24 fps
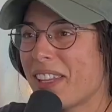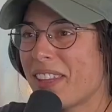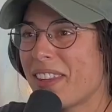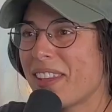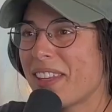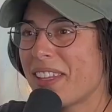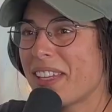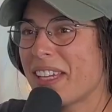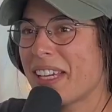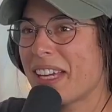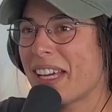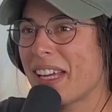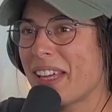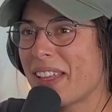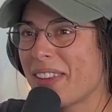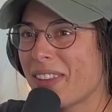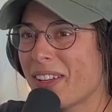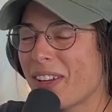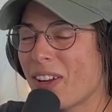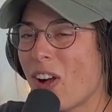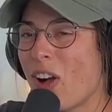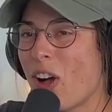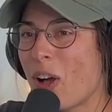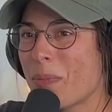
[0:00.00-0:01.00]

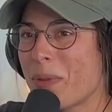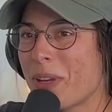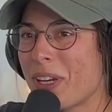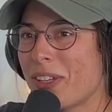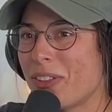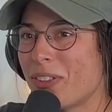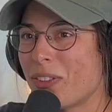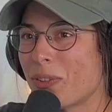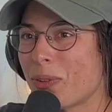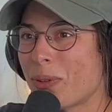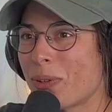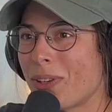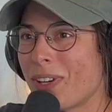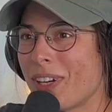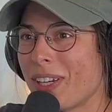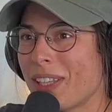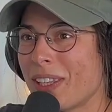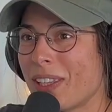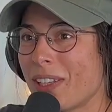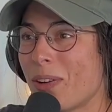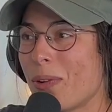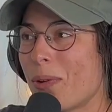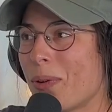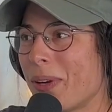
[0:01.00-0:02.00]
the Comedy Store
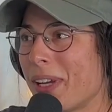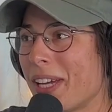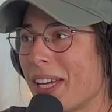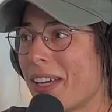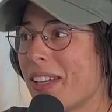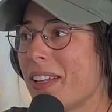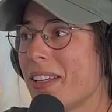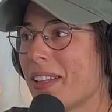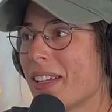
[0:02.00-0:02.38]
in La Jolla.